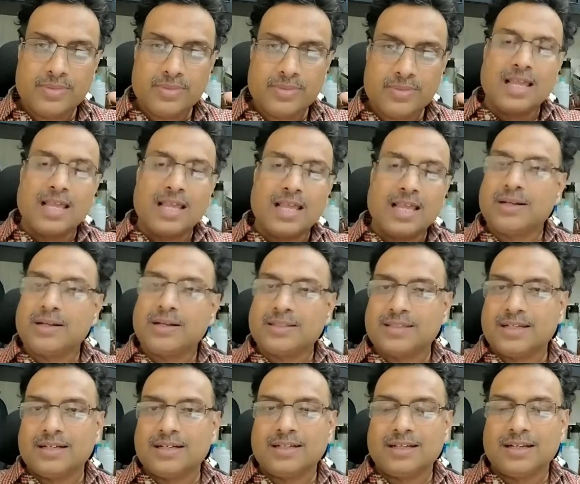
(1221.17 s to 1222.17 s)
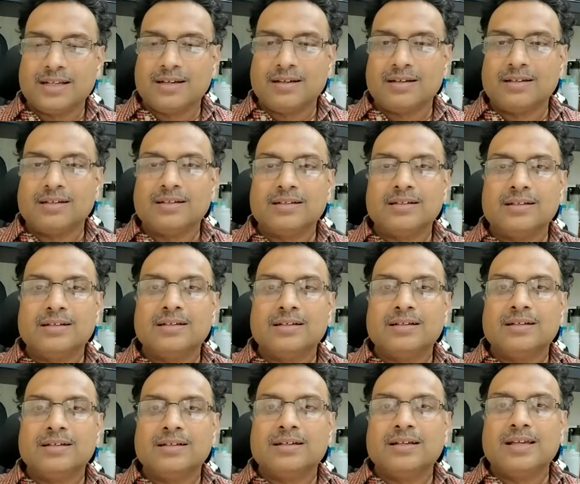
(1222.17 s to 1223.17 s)
They are present in a
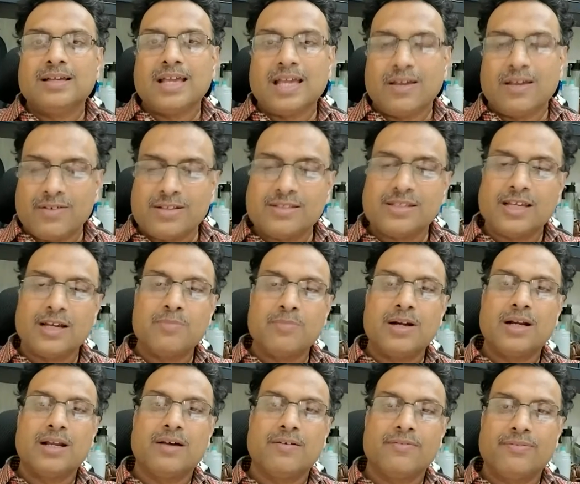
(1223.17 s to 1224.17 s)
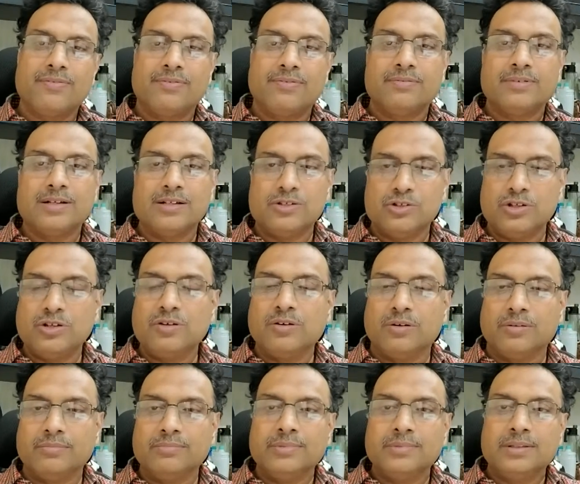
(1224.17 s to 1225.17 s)
given segment of a
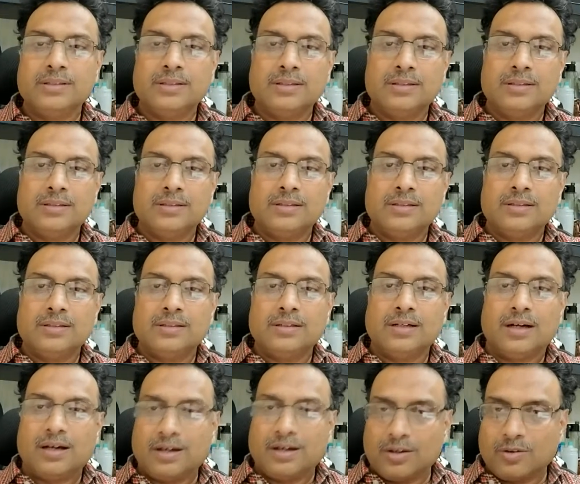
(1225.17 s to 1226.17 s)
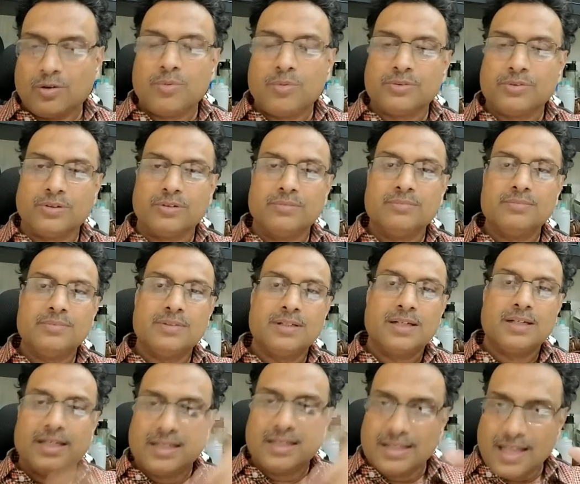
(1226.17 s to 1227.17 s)
genome, or a chromosome
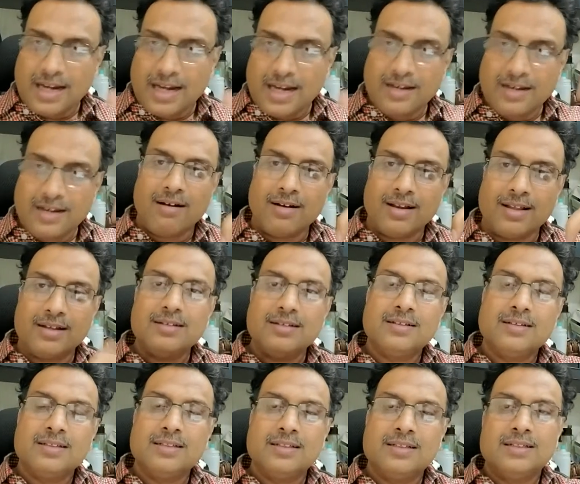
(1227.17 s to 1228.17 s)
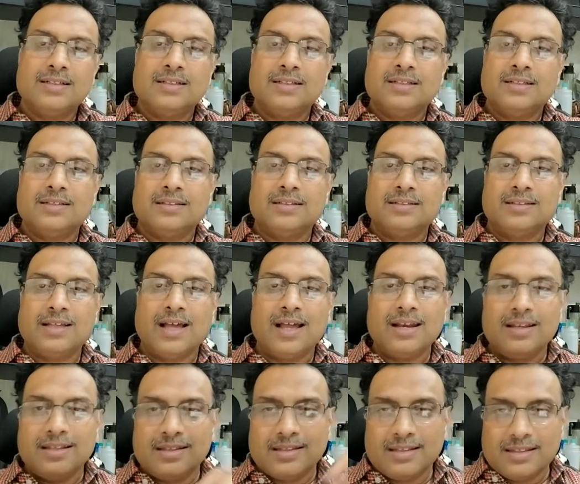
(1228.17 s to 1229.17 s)
in that order,
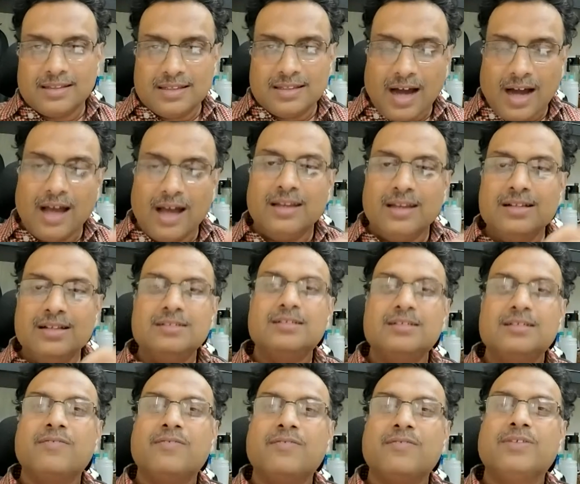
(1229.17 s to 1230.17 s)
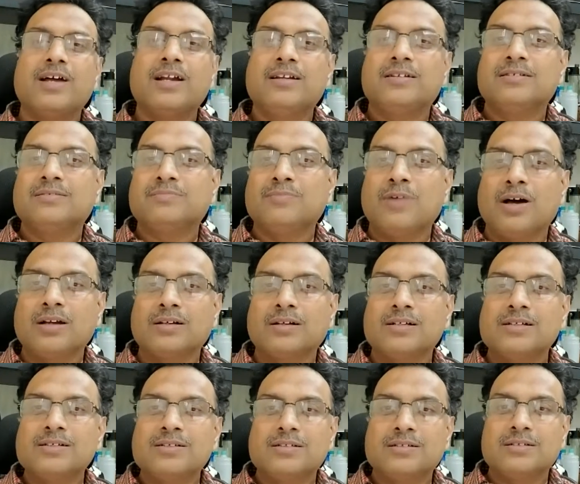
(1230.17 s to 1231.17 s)
then the alleles of that
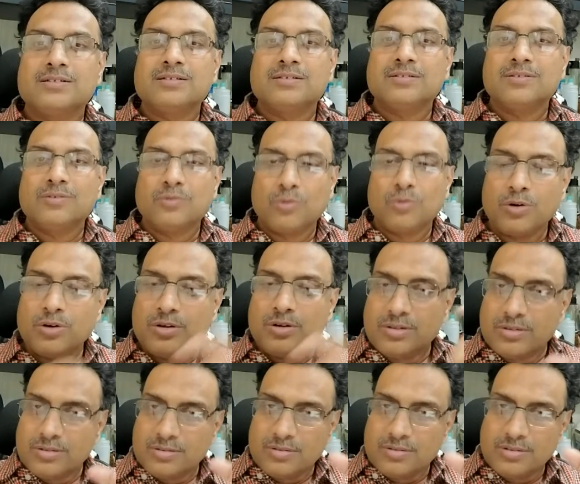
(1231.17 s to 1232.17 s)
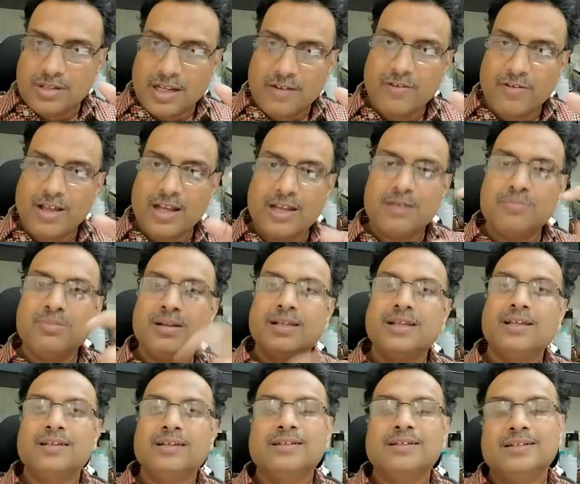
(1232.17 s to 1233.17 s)
markers would
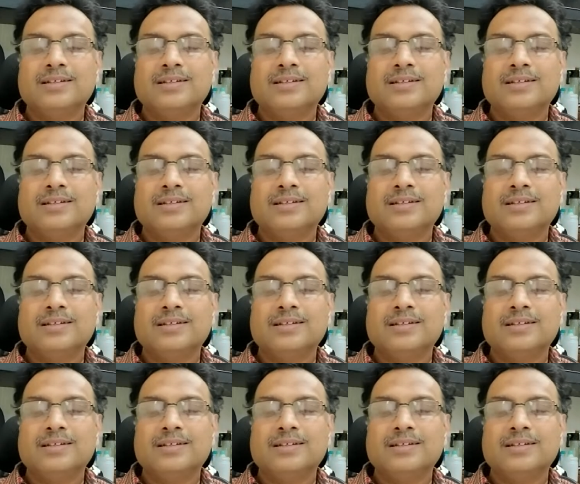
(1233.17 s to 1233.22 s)
invariably